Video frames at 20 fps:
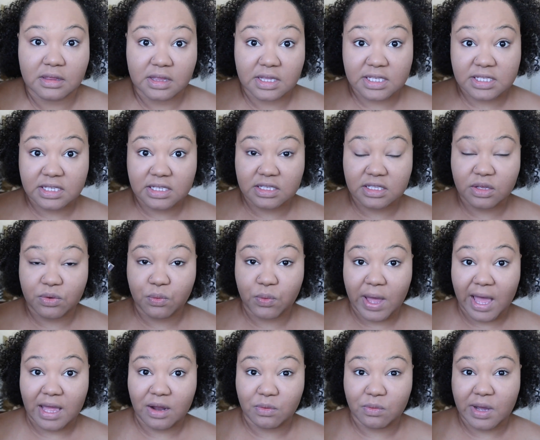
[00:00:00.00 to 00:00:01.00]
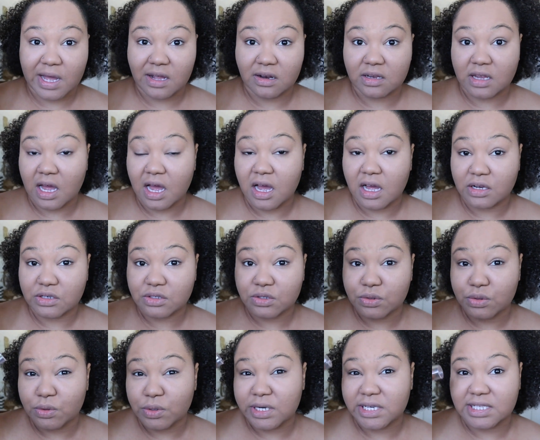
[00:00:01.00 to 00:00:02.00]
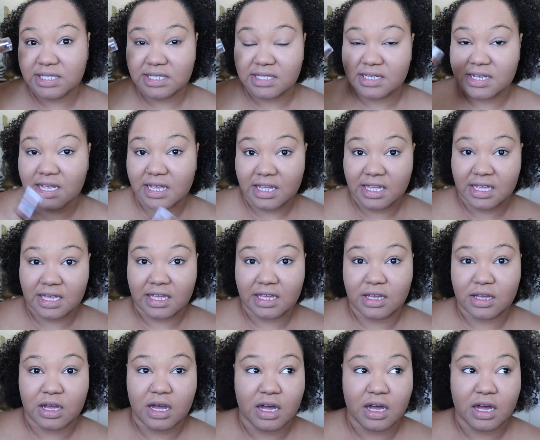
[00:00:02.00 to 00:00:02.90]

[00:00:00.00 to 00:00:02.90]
This is the Wet n Wild Contoured Stick,